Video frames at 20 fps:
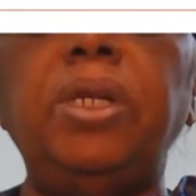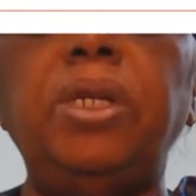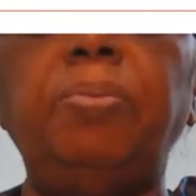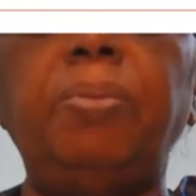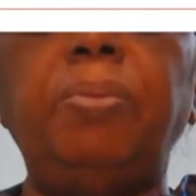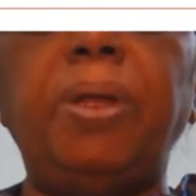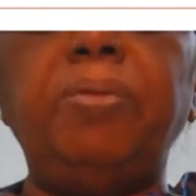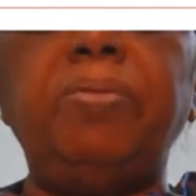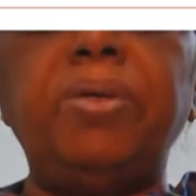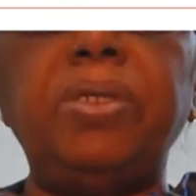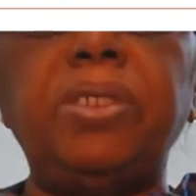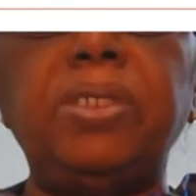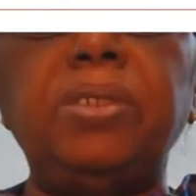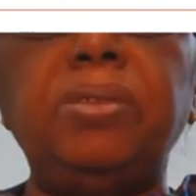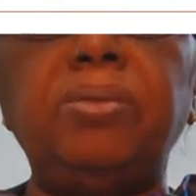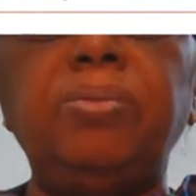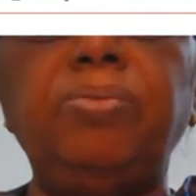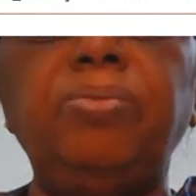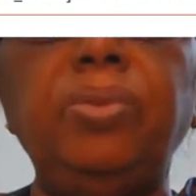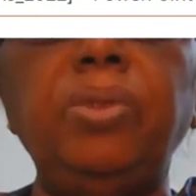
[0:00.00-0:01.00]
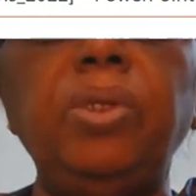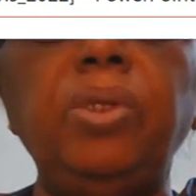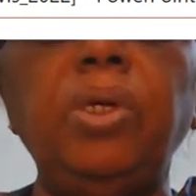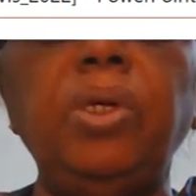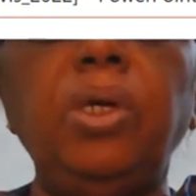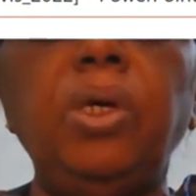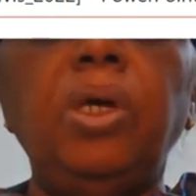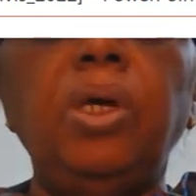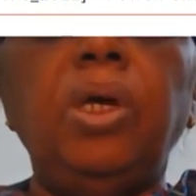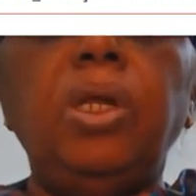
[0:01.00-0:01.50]
pelvis.
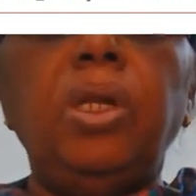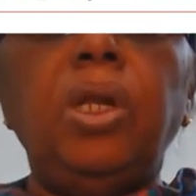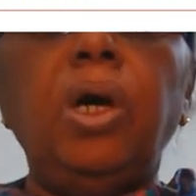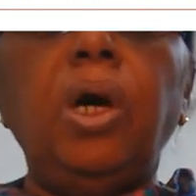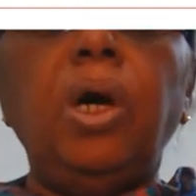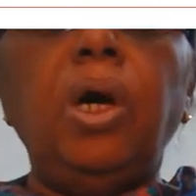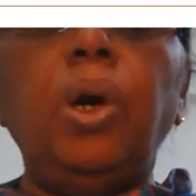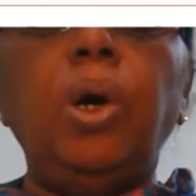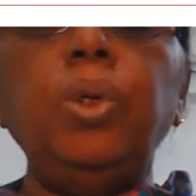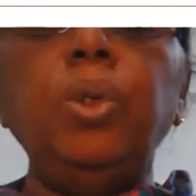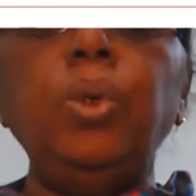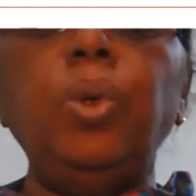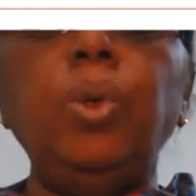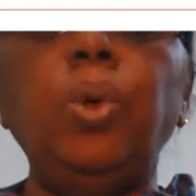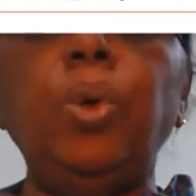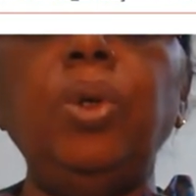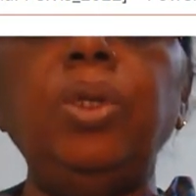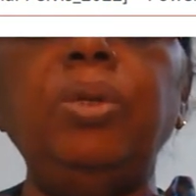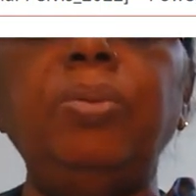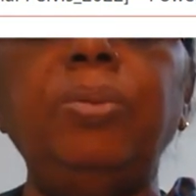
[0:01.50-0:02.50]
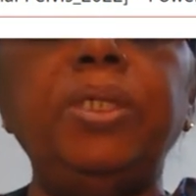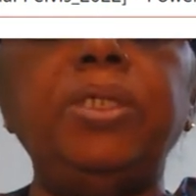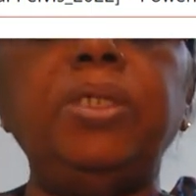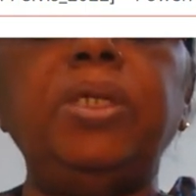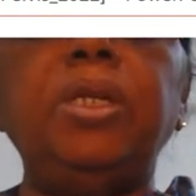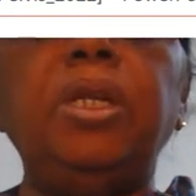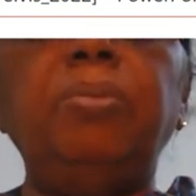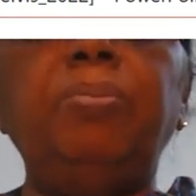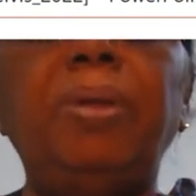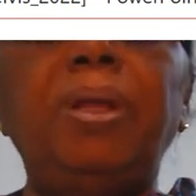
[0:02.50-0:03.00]
Now, how you hold the
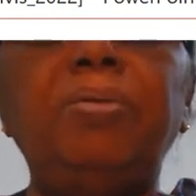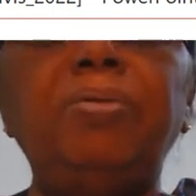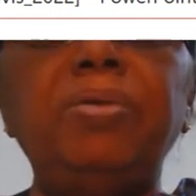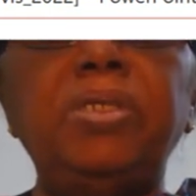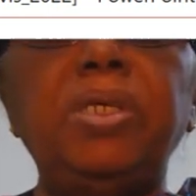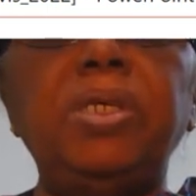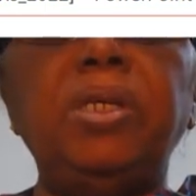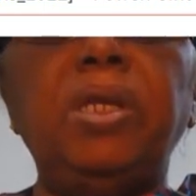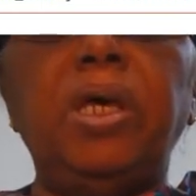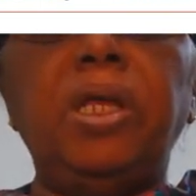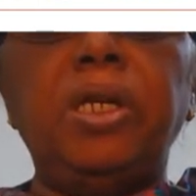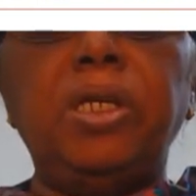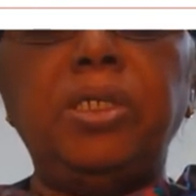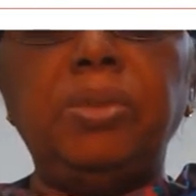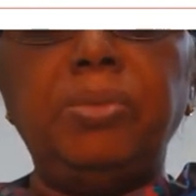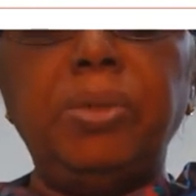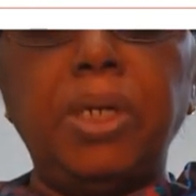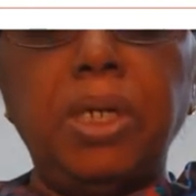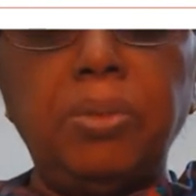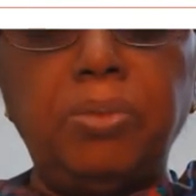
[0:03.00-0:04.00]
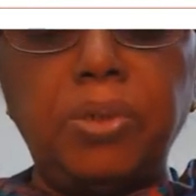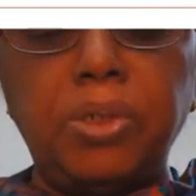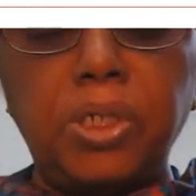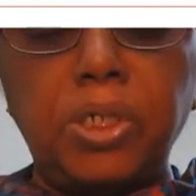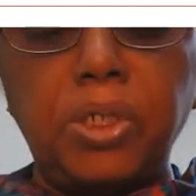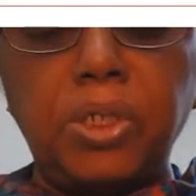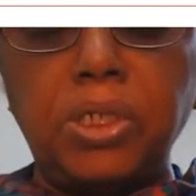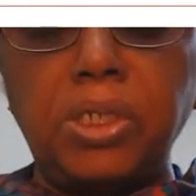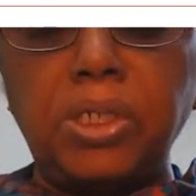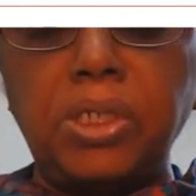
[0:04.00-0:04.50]
maternal pelvis in anatomical
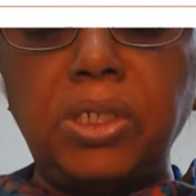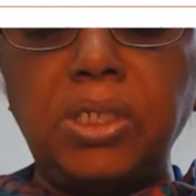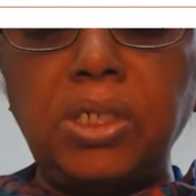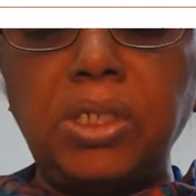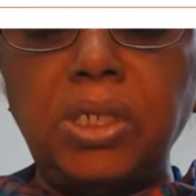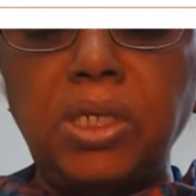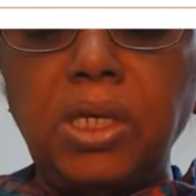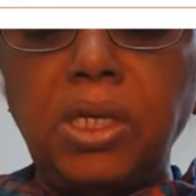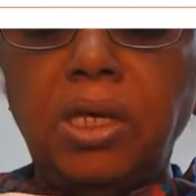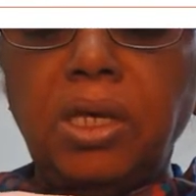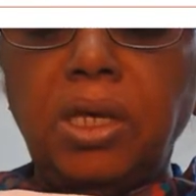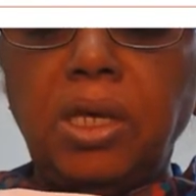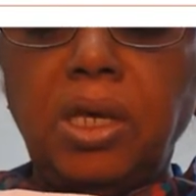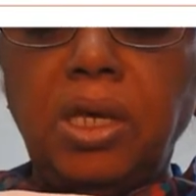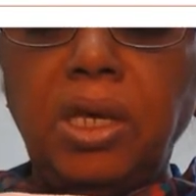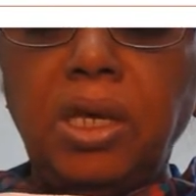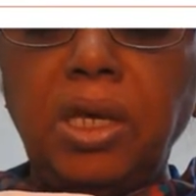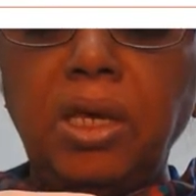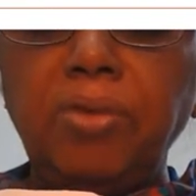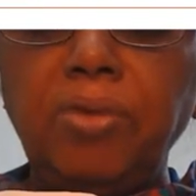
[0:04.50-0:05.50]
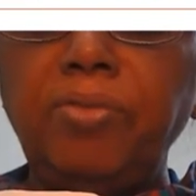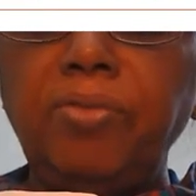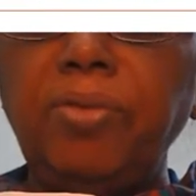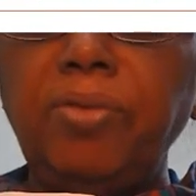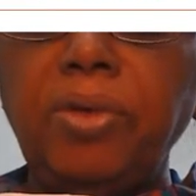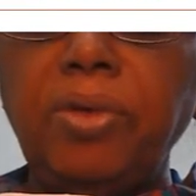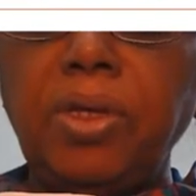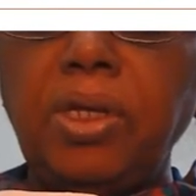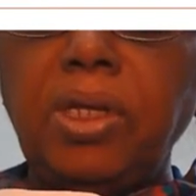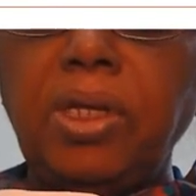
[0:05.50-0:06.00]
positions? If
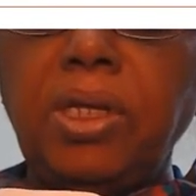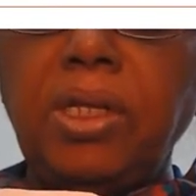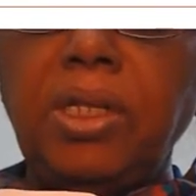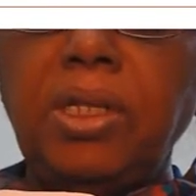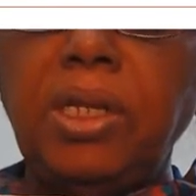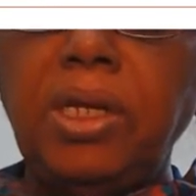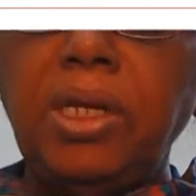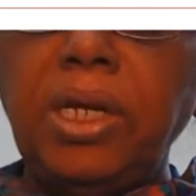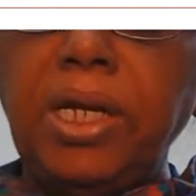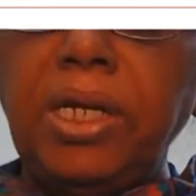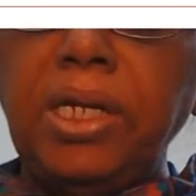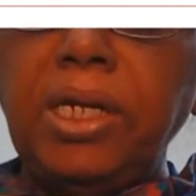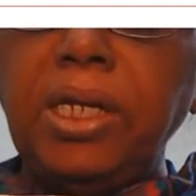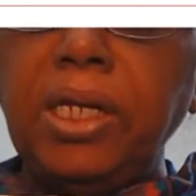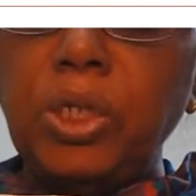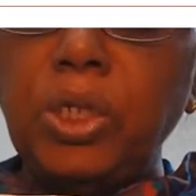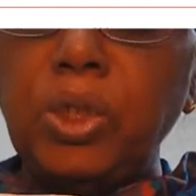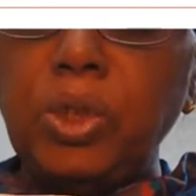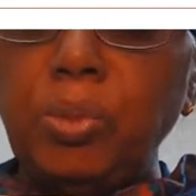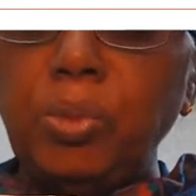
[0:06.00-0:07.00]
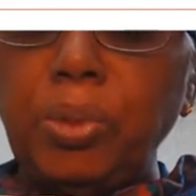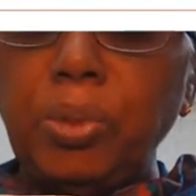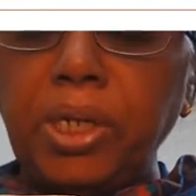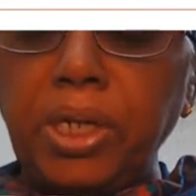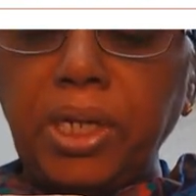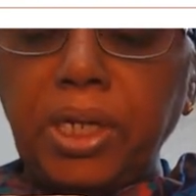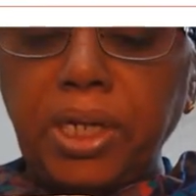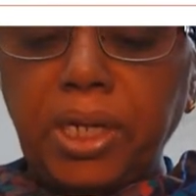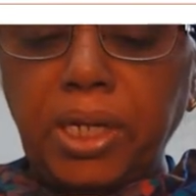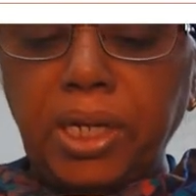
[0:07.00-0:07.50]
the anterior
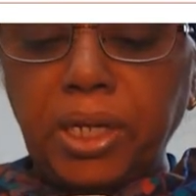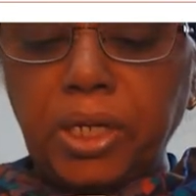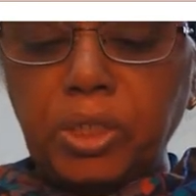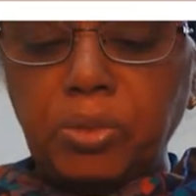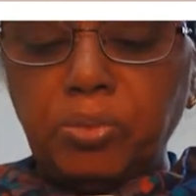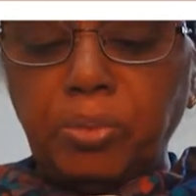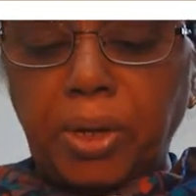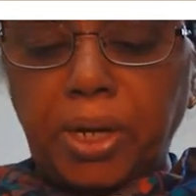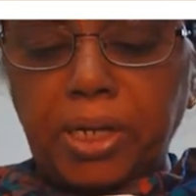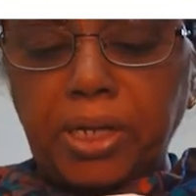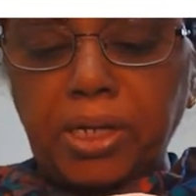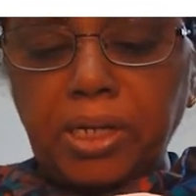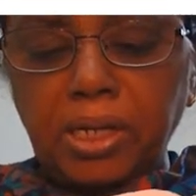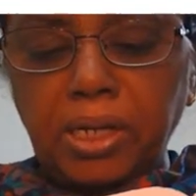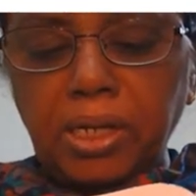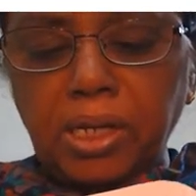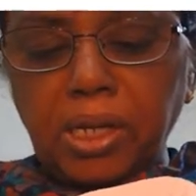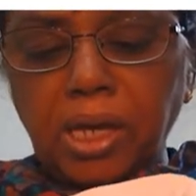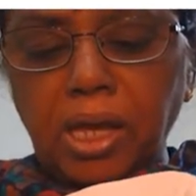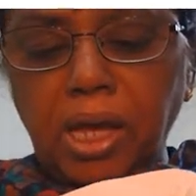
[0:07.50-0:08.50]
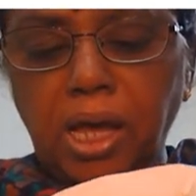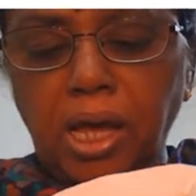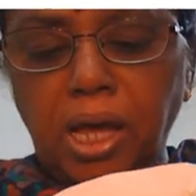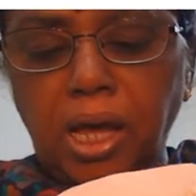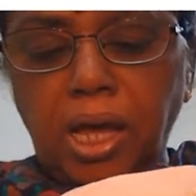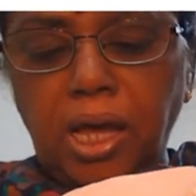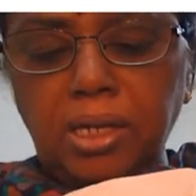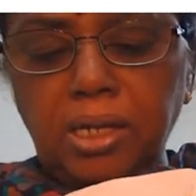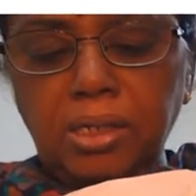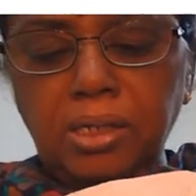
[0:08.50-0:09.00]
superior iliac spine
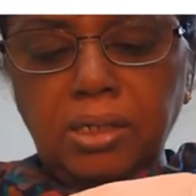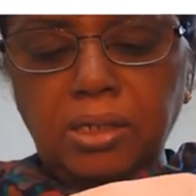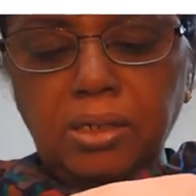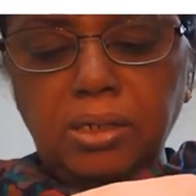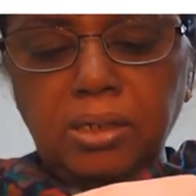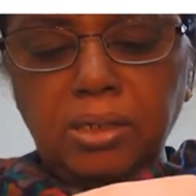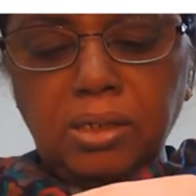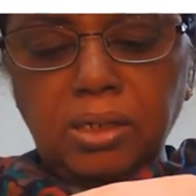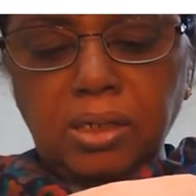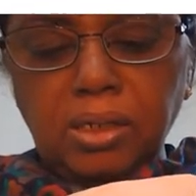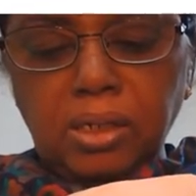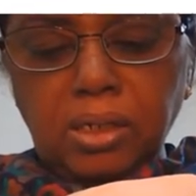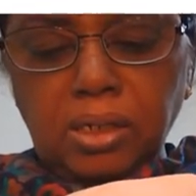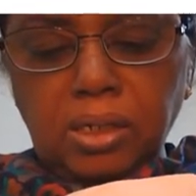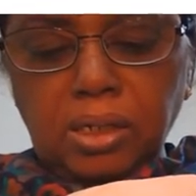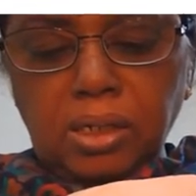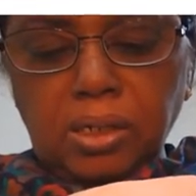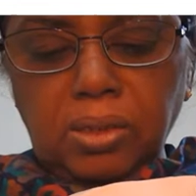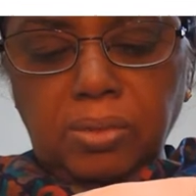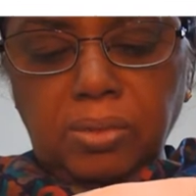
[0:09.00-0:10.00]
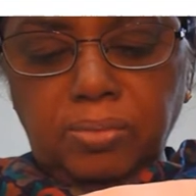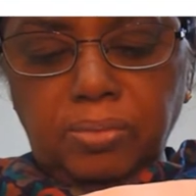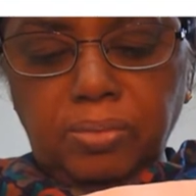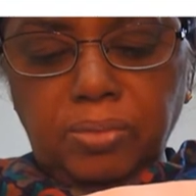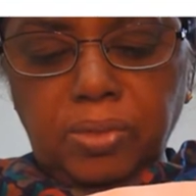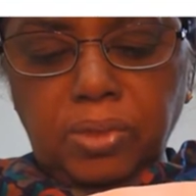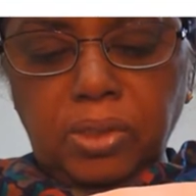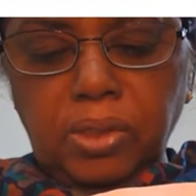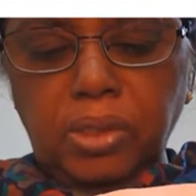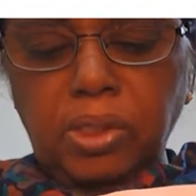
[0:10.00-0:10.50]
and
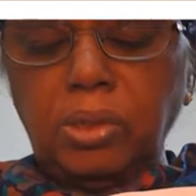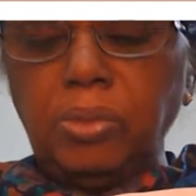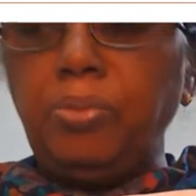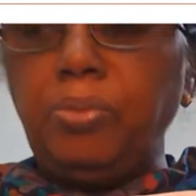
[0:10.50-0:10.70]
the